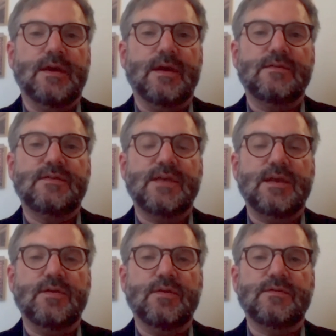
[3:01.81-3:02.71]
uh,
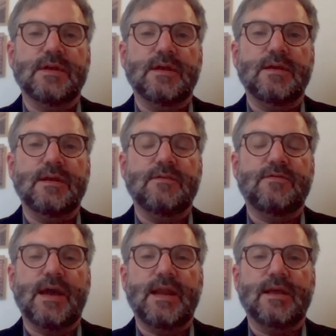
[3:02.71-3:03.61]
sales and,
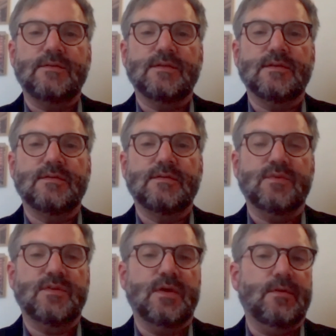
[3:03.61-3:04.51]
and finance
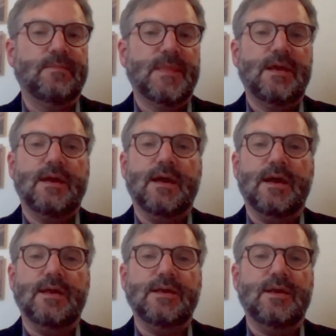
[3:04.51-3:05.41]
systems. So,
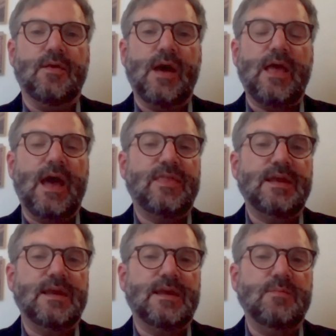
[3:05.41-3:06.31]
uh, you know, I, I
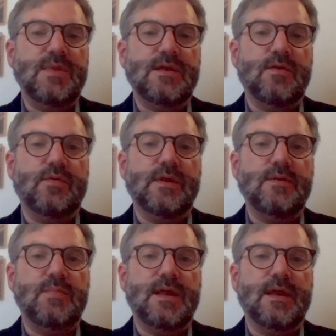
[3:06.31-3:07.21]
think it can be a
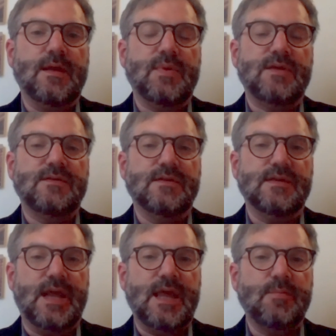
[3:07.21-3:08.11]
really big
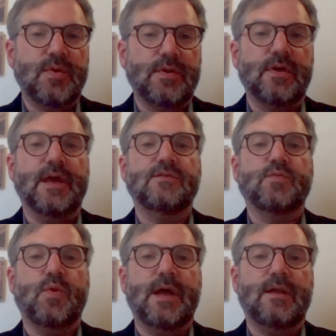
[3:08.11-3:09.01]
business enabler
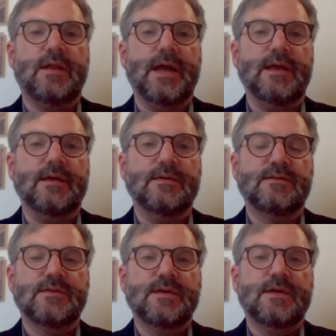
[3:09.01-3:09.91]
as well
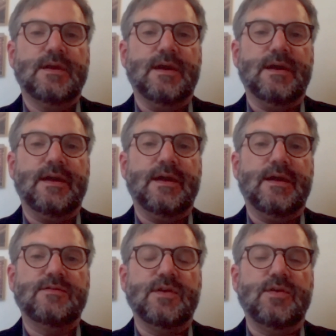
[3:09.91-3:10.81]
as Uh,
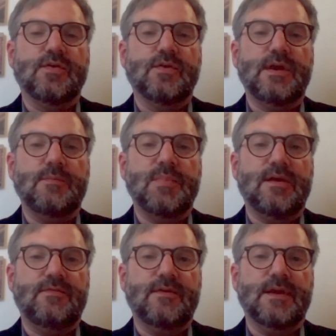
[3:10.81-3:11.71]
a security
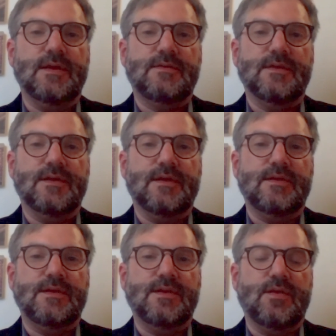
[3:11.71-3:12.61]
benefit,
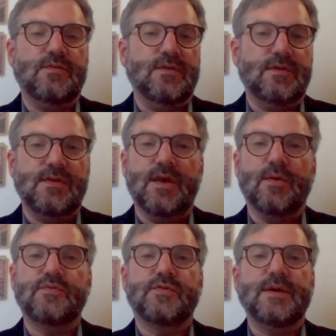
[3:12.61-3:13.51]
uh, you know, to, to
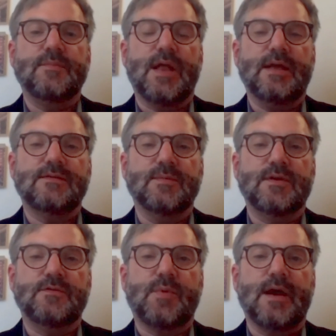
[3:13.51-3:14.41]
help streamline some
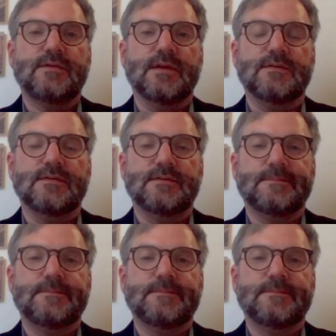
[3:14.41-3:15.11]
of the processes.